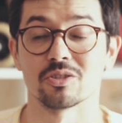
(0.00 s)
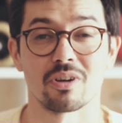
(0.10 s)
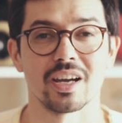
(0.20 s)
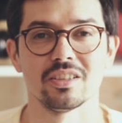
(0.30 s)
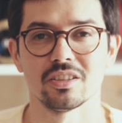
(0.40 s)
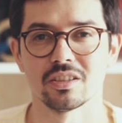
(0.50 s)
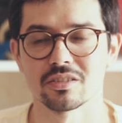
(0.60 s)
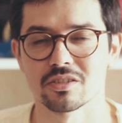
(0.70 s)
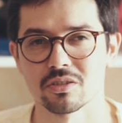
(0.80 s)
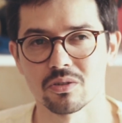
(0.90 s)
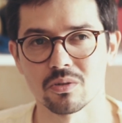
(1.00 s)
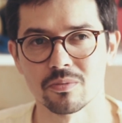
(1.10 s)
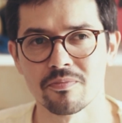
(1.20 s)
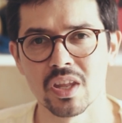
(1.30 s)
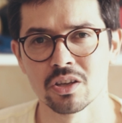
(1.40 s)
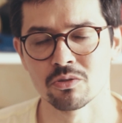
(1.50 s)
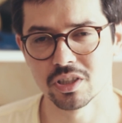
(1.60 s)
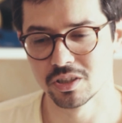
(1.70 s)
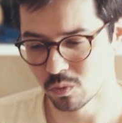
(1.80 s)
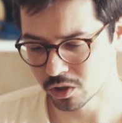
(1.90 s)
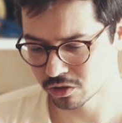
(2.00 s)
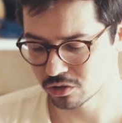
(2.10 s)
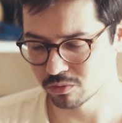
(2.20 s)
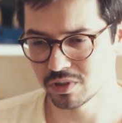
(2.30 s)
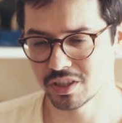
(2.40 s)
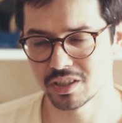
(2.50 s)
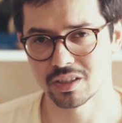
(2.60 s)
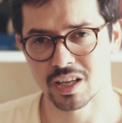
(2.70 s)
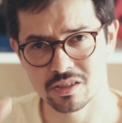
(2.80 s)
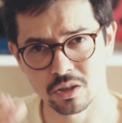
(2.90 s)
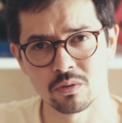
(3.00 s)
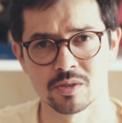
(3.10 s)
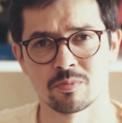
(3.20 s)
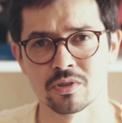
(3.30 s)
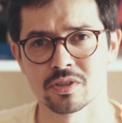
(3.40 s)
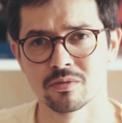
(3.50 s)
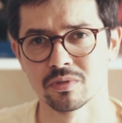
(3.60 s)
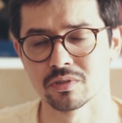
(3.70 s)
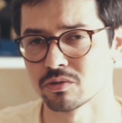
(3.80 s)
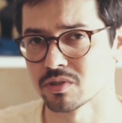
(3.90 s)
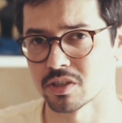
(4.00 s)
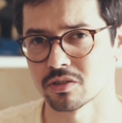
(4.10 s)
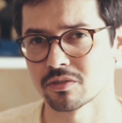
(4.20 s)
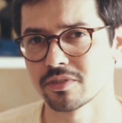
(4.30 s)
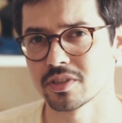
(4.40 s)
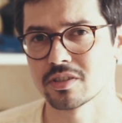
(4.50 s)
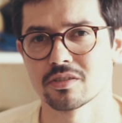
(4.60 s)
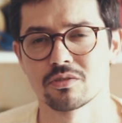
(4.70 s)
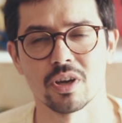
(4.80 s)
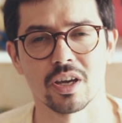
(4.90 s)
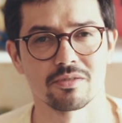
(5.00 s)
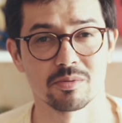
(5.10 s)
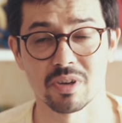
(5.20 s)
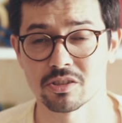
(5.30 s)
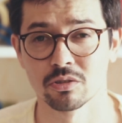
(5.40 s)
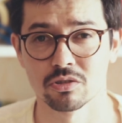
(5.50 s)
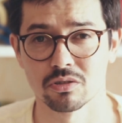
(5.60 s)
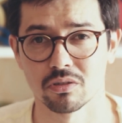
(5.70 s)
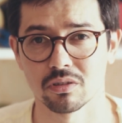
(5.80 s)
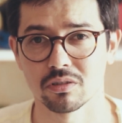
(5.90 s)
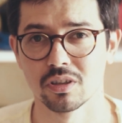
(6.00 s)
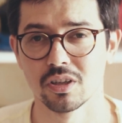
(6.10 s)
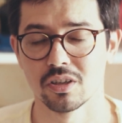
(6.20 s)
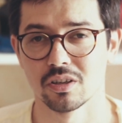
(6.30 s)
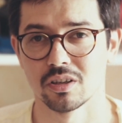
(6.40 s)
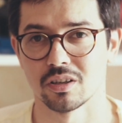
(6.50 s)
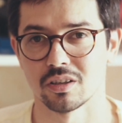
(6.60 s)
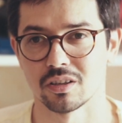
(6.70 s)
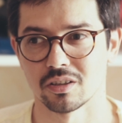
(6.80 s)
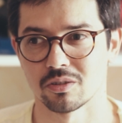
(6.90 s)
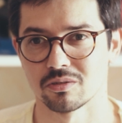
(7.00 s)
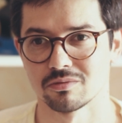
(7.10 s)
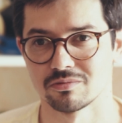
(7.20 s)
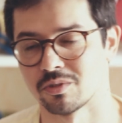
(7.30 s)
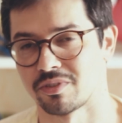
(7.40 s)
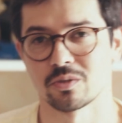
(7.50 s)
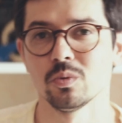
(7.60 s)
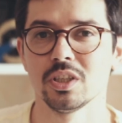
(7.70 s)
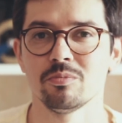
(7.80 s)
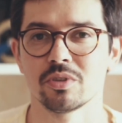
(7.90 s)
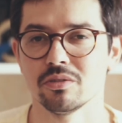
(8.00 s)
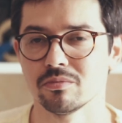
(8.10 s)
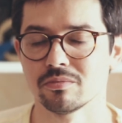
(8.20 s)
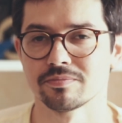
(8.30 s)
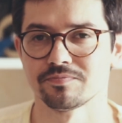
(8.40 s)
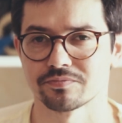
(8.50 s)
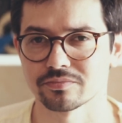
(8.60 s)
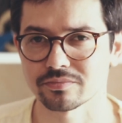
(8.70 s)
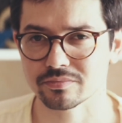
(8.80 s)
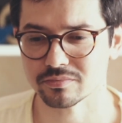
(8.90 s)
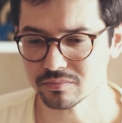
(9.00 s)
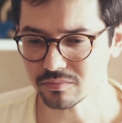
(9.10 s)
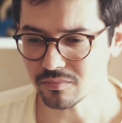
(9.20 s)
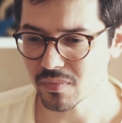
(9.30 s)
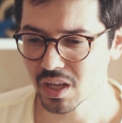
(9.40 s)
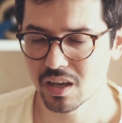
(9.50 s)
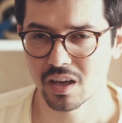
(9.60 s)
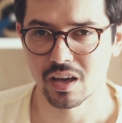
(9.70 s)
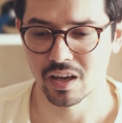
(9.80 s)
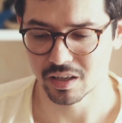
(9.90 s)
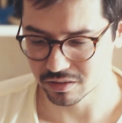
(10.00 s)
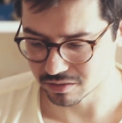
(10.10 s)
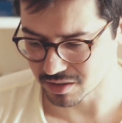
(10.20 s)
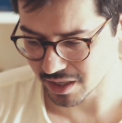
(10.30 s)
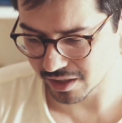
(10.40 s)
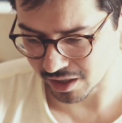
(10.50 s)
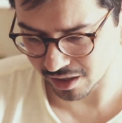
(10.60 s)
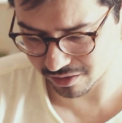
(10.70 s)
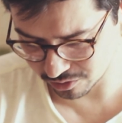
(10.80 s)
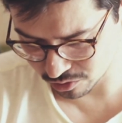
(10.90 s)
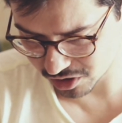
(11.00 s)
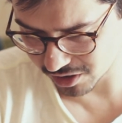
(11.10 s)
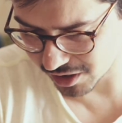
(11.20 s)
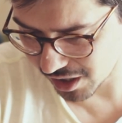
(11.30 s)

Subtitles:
grinding. So you really want to be as low as possible to the surface to have the best control of equilibrium. And they usually